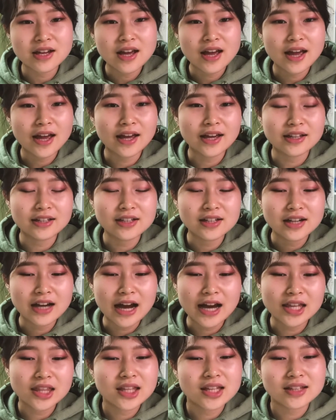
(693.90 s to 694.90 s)
and I
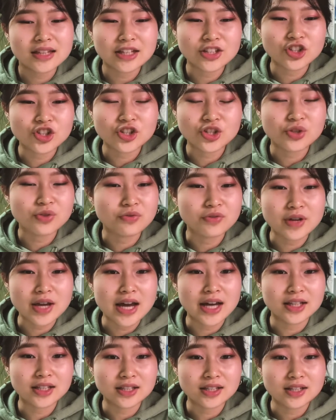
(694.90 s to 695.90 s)
think that's just
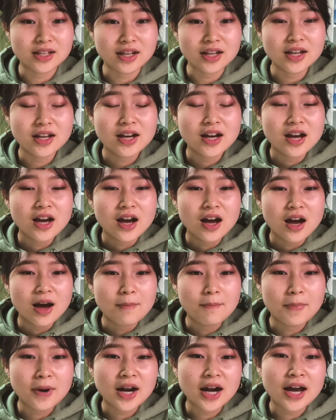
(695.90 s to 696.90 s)
reality.
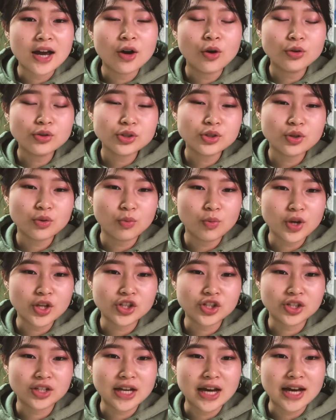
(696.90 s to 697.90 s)
But I also
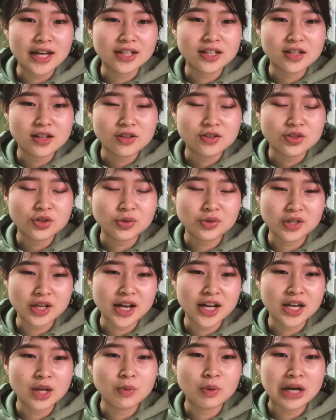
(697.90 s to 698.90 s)
wish that
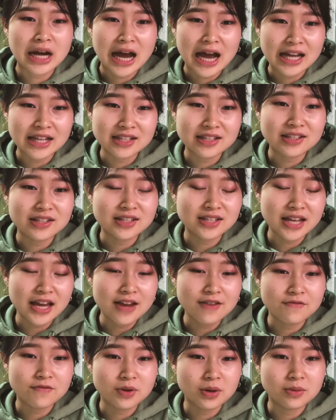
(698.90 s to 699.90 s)
society would ask the same
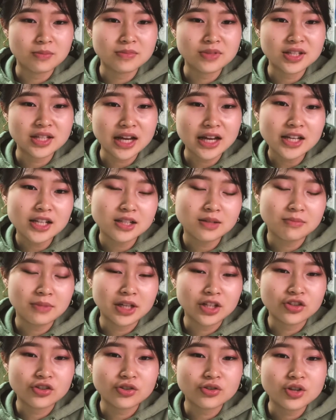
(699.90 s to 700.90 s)
from science
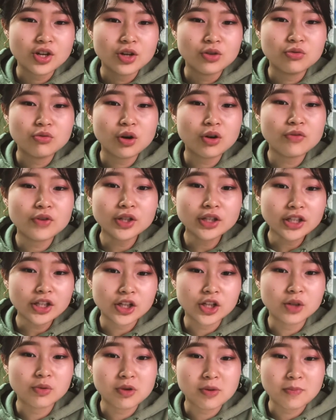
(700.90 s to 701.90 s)
majors, who are really
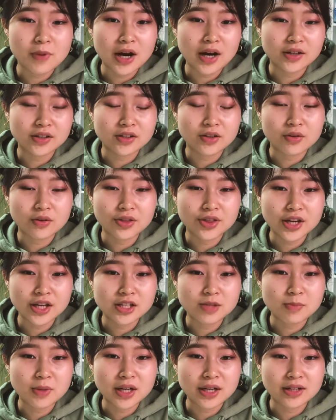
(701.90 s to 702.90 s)
good with practical things,
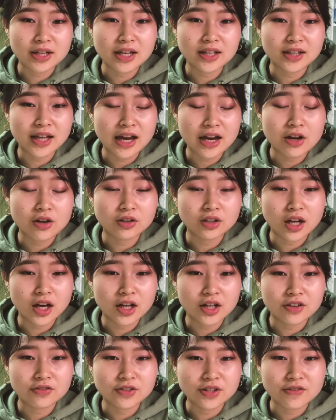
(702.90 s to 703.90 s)
but they lack a lot
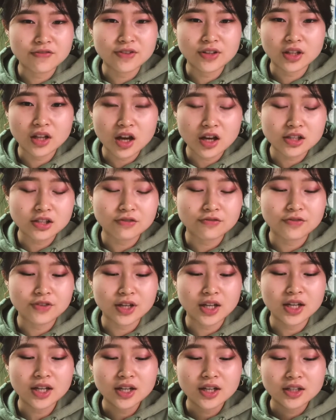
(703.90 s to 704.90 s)
of the
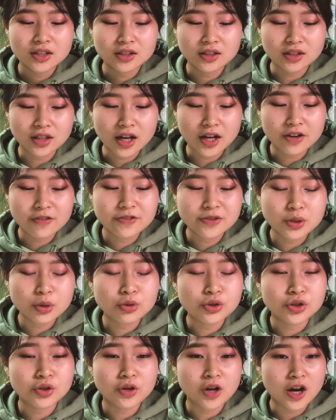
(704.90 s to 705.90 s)
philosophy, a lot of
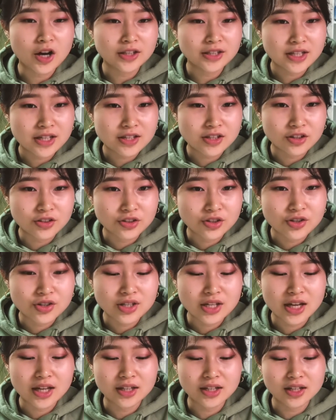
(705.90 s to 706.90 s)
social context
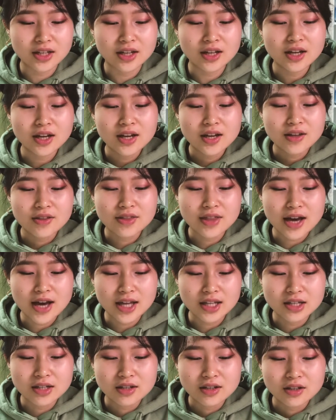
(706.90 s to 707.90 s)
understanding
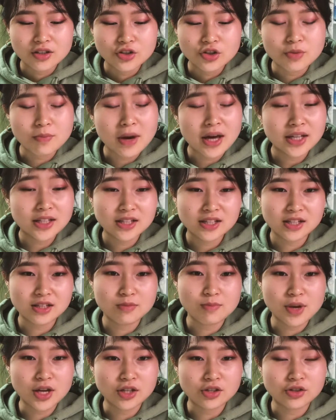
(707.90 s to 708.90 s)
that humanities
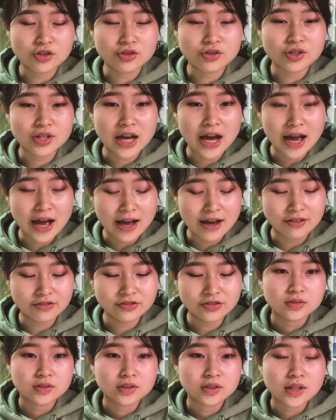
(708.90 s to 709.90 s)
majors have.
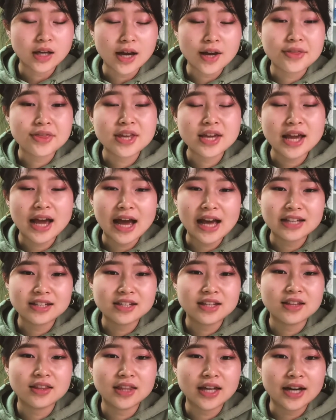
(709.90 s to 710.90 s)
I think
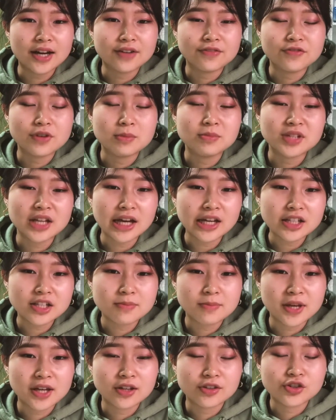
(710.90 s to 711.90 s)
asking that from science
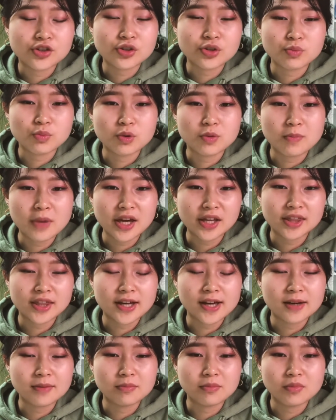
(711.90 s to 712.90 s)
majors will make
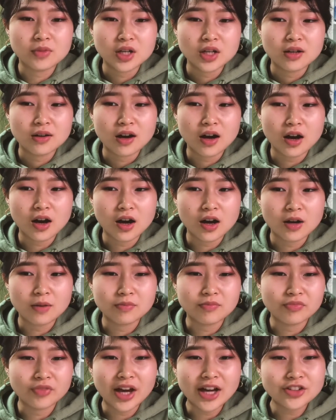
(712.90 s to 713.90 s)
them
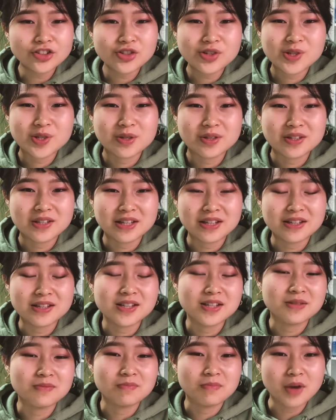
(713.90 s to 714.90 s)
not just these
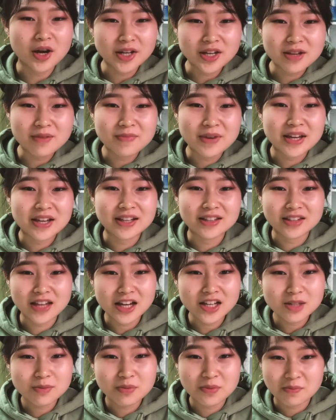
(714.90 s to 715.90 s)
money-making
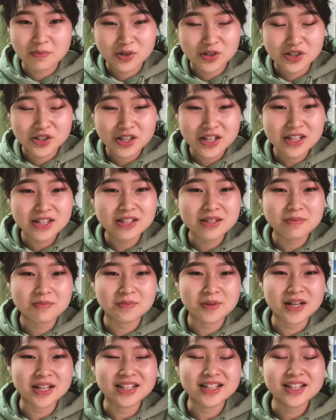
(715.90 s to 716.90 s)
textbook machines,
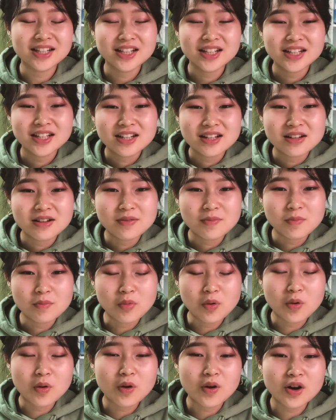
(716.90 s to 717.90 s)
but
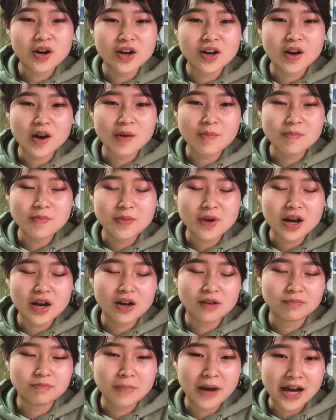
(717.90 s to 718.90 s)
more
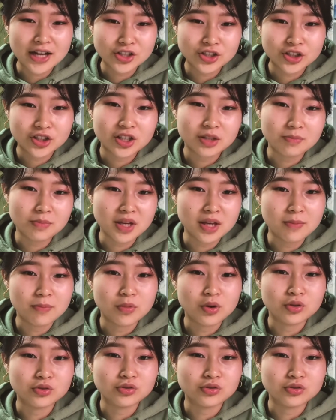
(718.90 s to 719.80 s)
passionate people